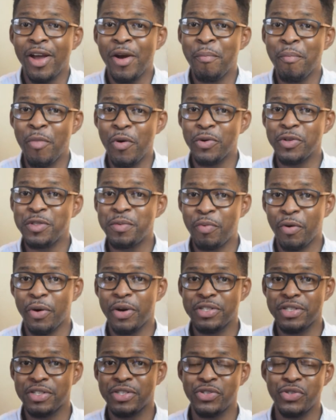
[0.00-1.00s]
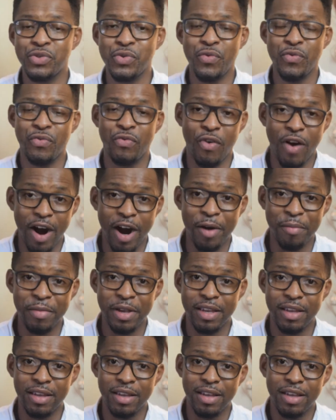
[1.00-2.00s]
most persons do
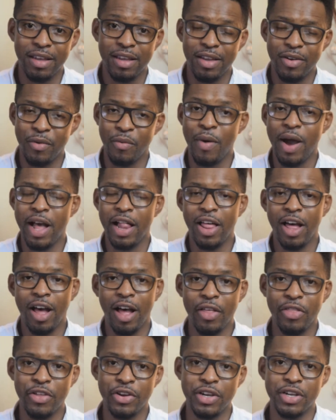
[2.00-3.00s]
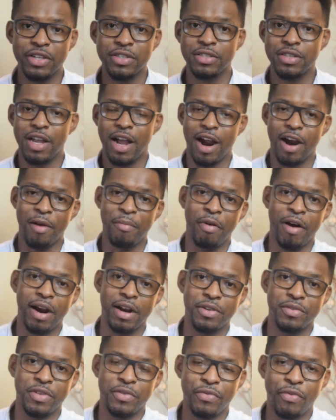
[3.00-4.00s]
farming, while others are part
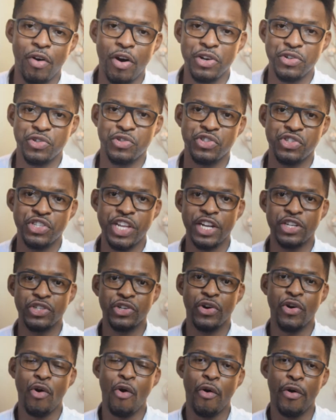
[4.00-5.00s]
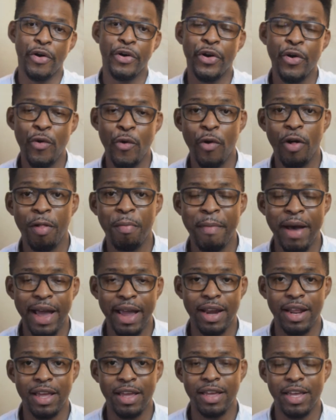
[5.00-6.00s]
of the forestry sector or the gold
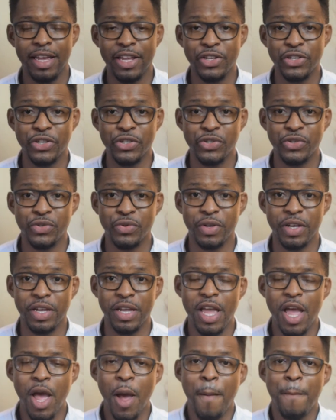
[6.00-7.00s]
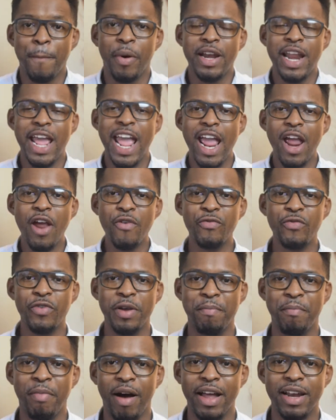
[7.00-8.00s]
mining industry. But
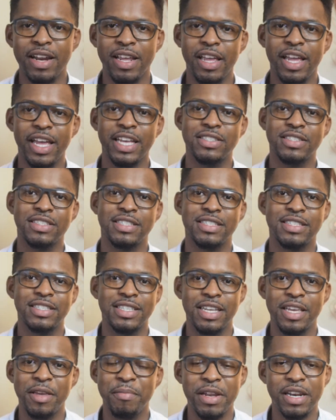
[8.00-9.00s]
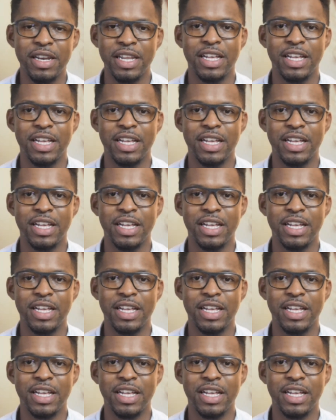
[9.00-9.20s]
everybody is seemingly